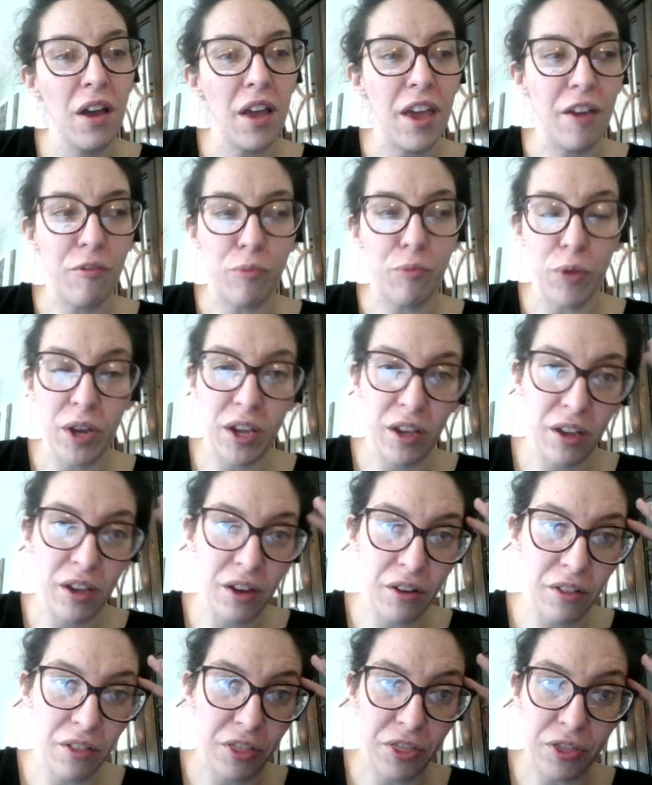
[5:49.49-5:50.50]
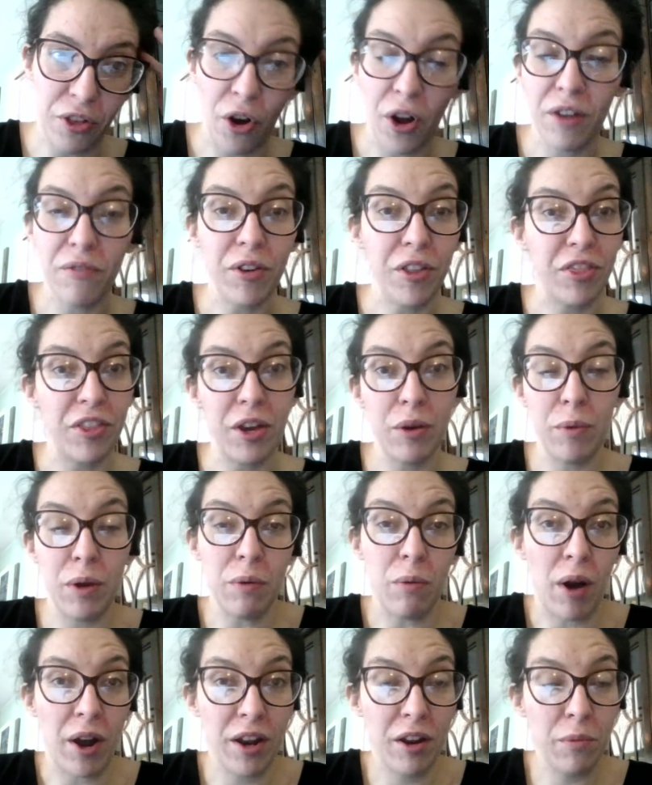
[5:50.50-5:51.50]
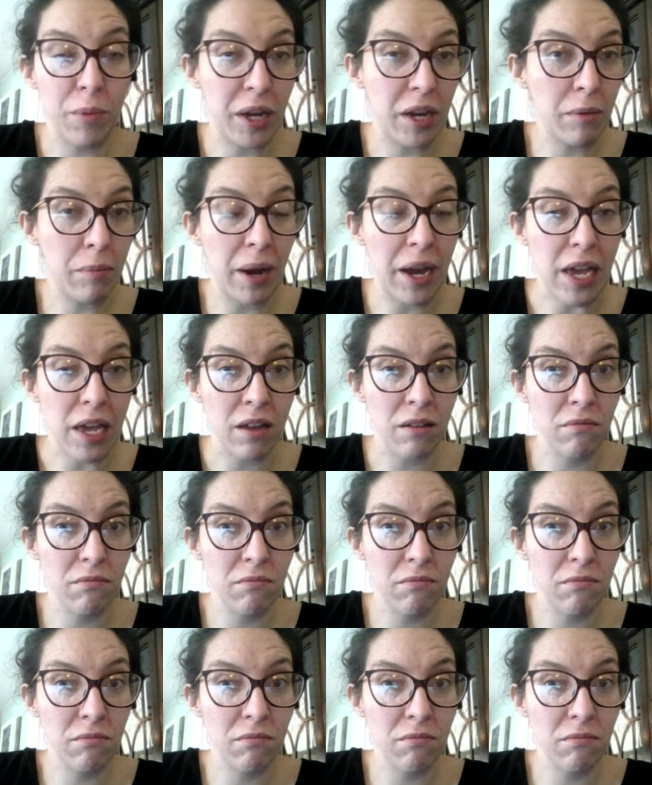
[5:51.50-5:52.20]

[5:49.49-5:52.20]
If we thought of a thing we wanted, we could buy it.